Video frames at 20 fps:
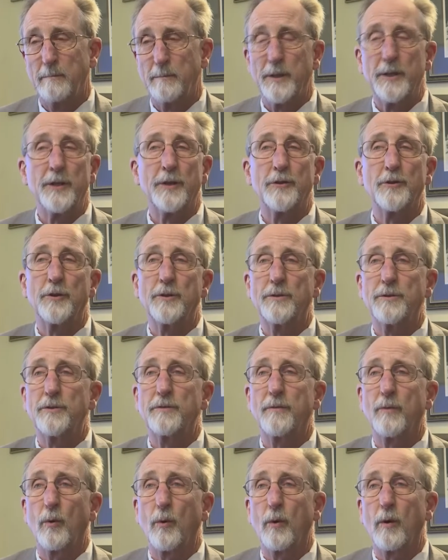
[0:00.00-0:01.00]

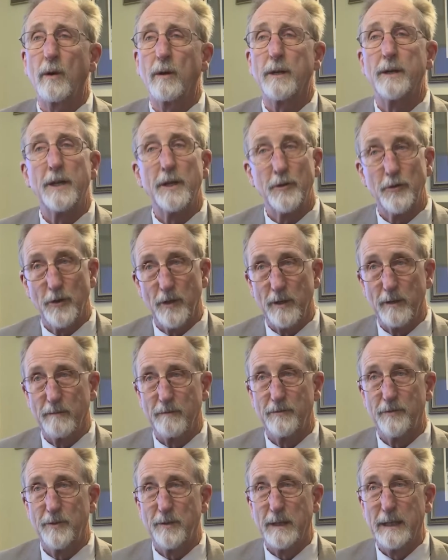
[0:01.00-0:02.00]
petitions for
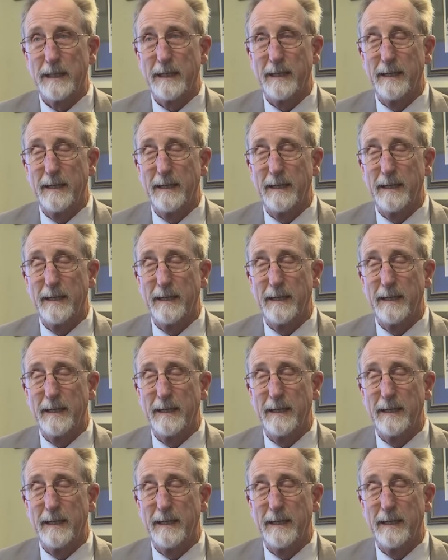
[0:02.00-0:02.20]
initiatives.